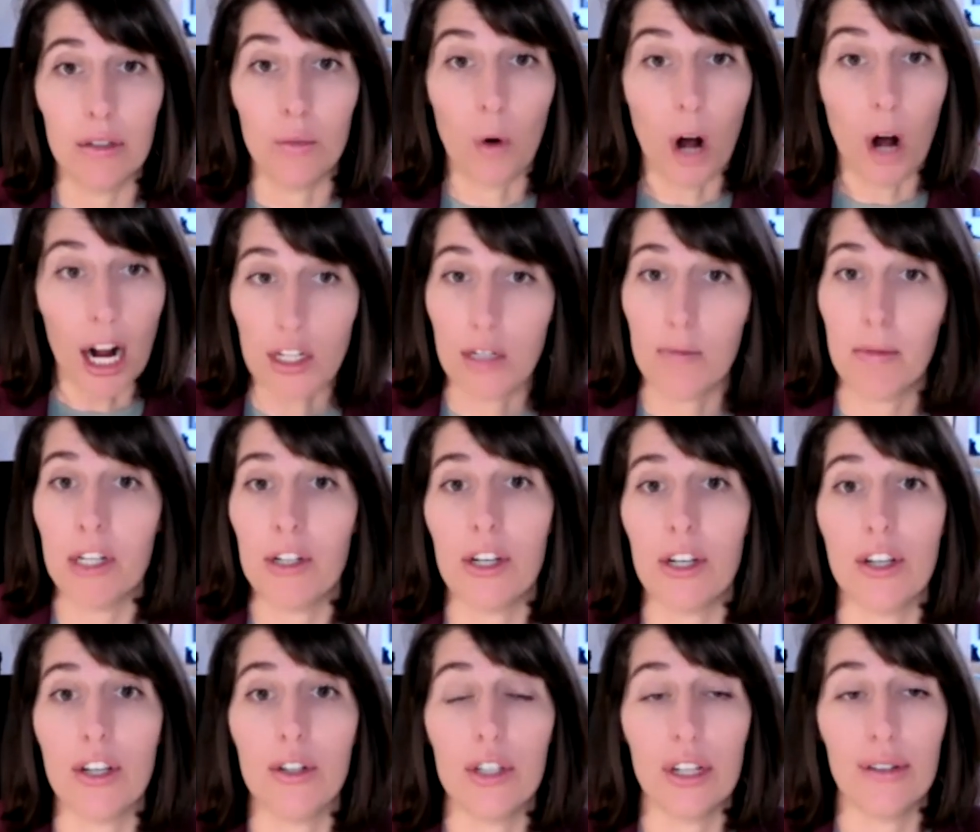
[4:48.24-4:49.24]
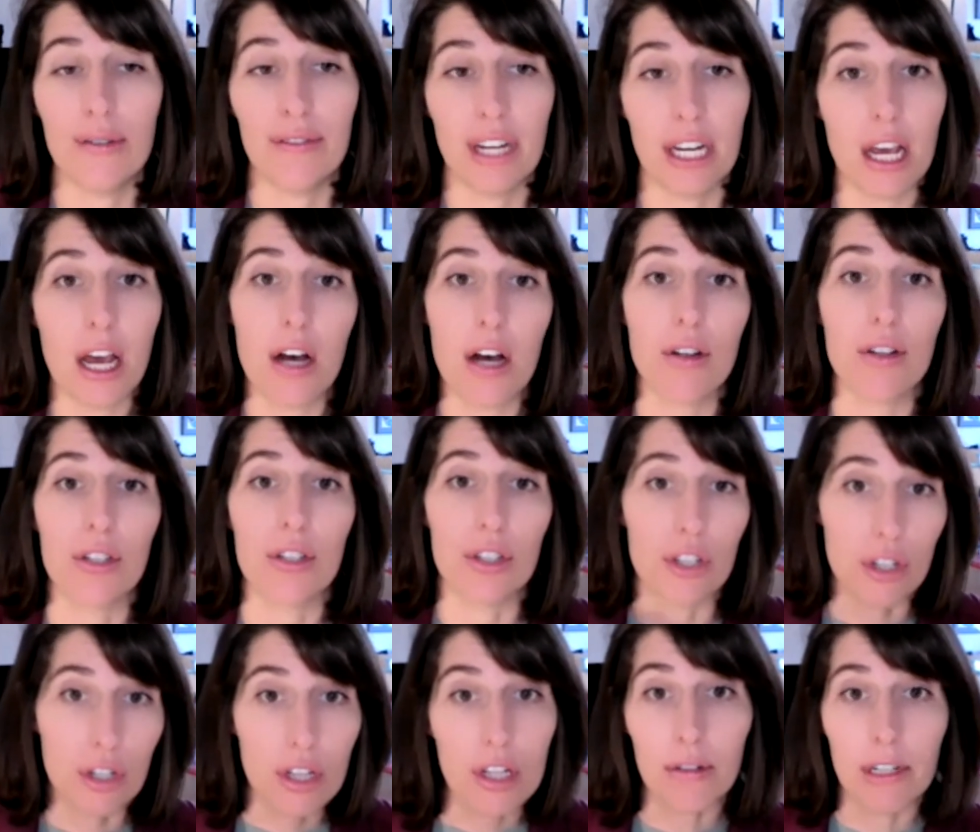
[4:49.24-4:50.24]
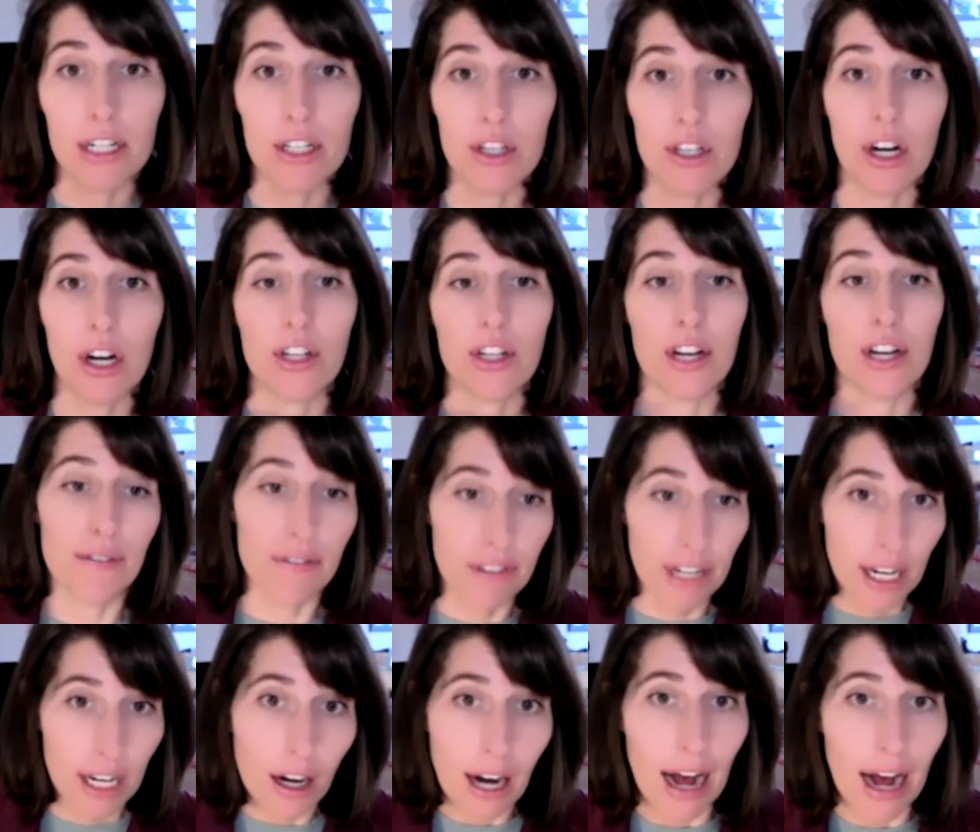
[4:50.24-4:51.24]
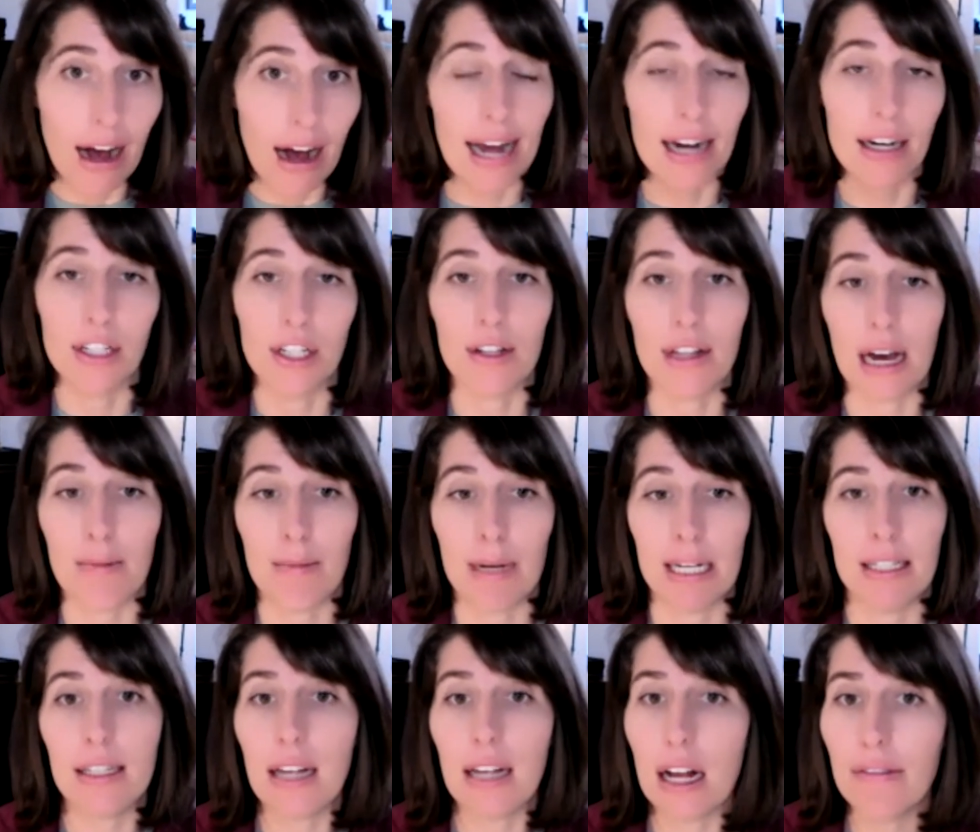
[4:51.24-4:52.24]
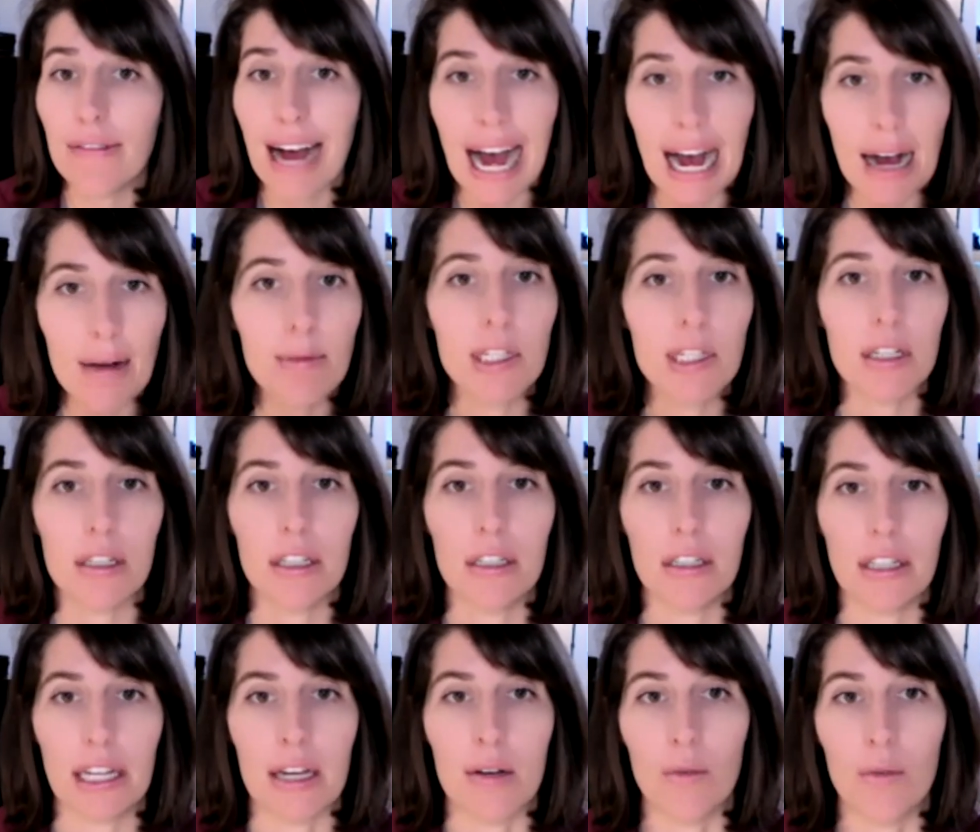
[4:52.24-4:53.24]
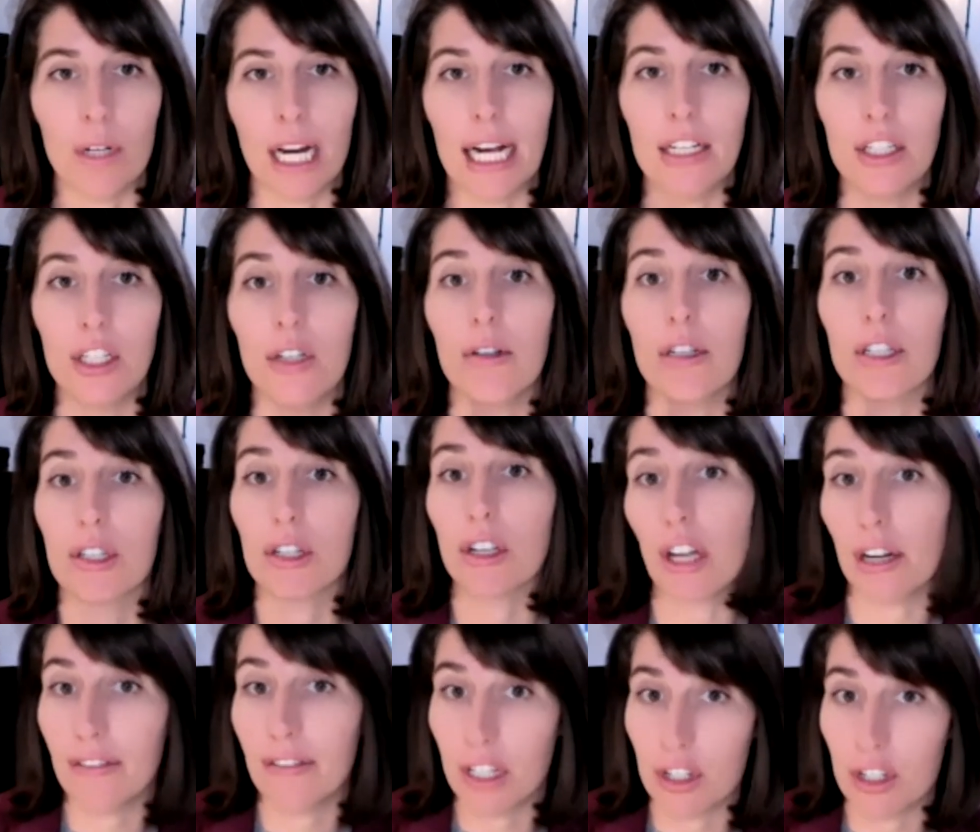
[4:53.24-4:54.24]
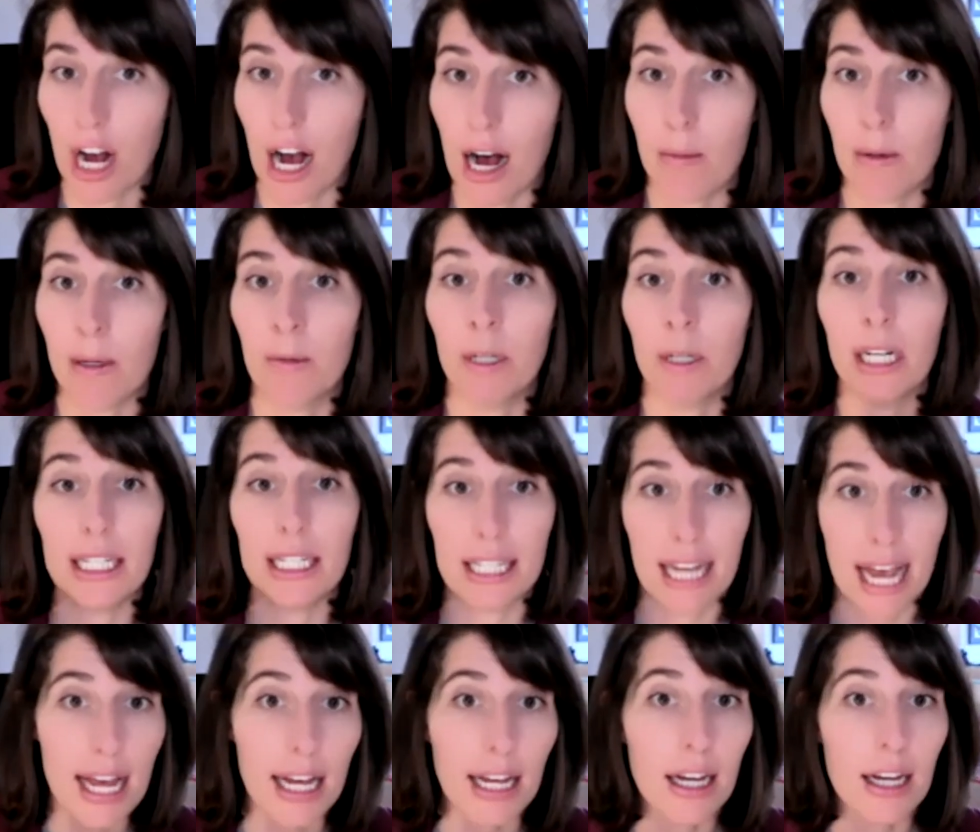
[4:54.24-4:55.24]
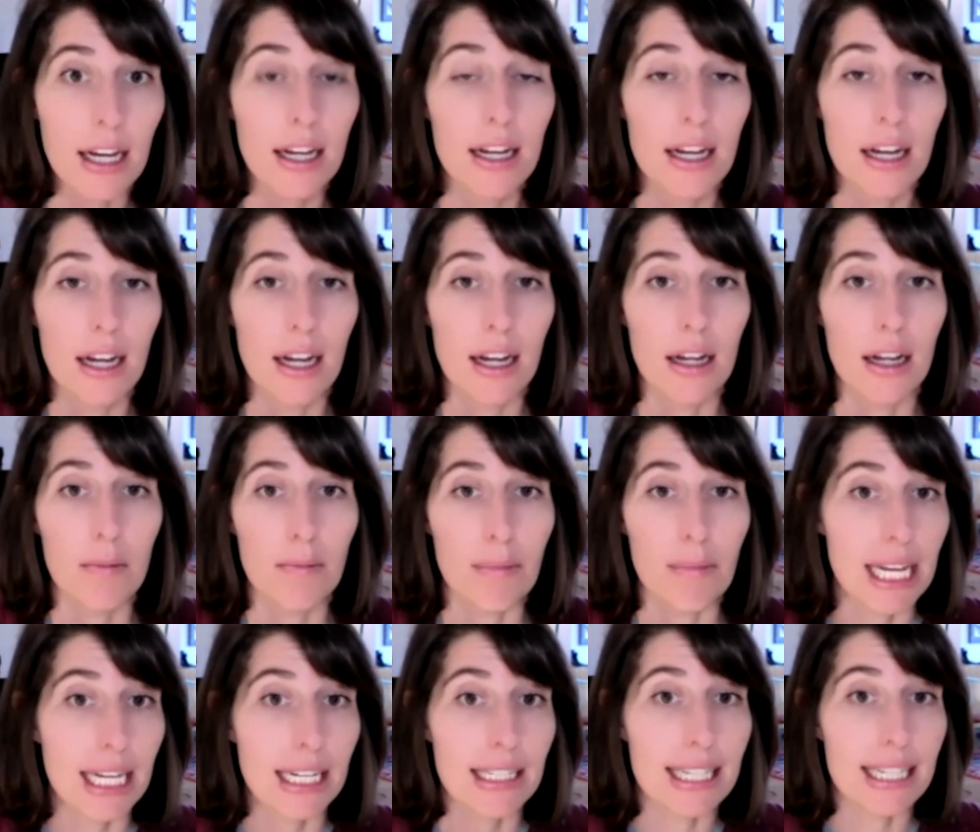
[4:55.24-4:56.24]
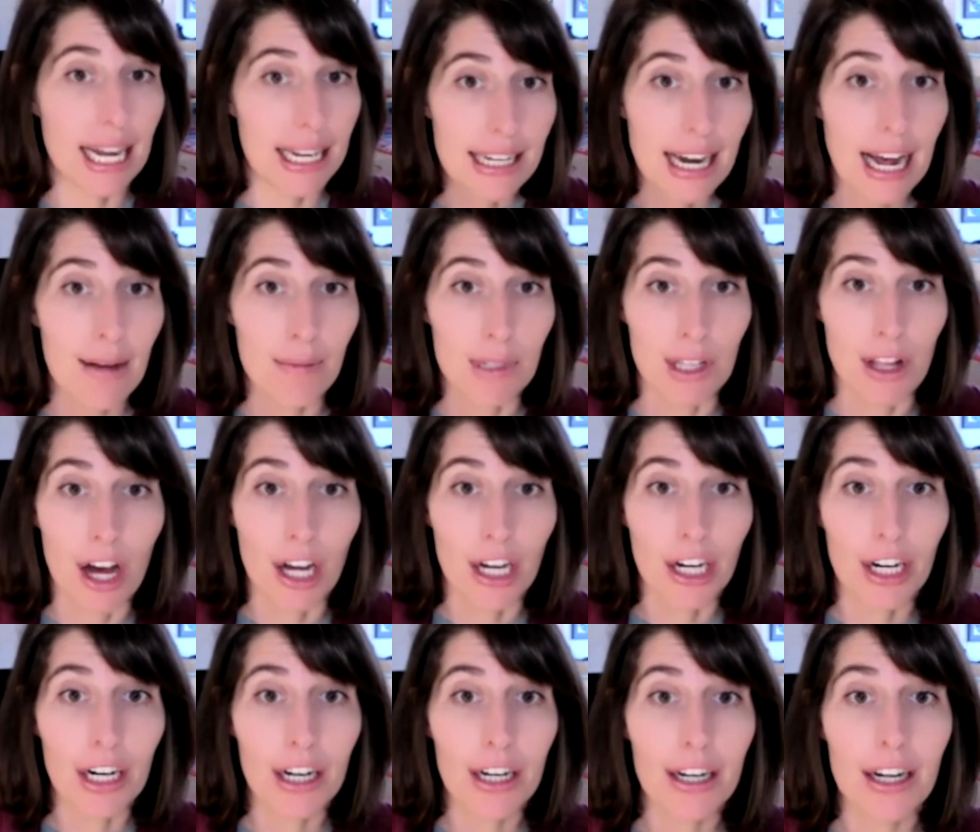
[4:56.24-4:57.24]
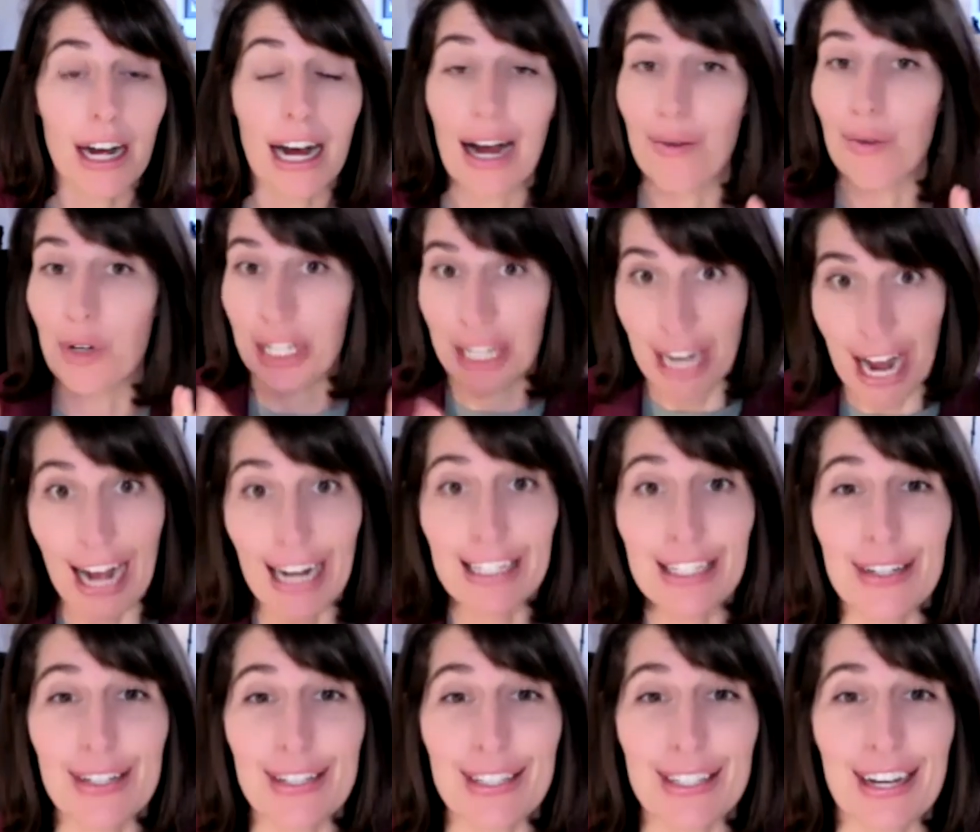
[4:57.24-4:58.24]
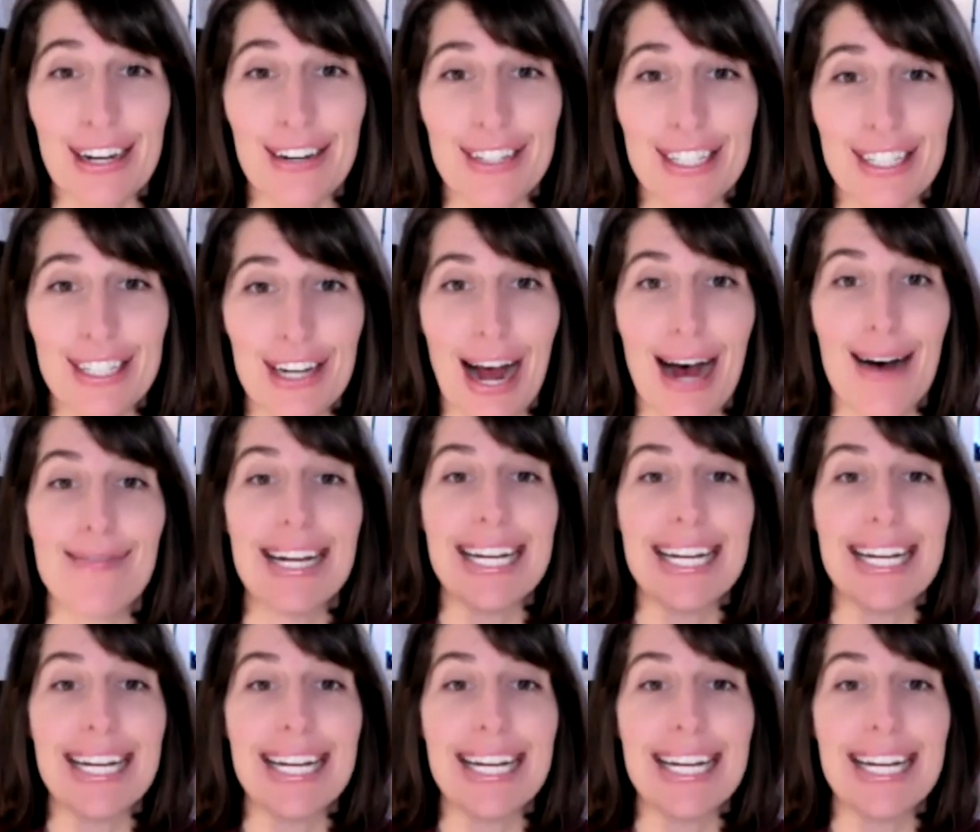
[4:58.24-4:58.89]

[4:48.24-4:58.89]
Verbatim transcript: watch a bunch of youtube videos do the research and figure out how to do that myself absolutely would i do as good of a job and would it take me 10 times longer, I would not do as good of a job.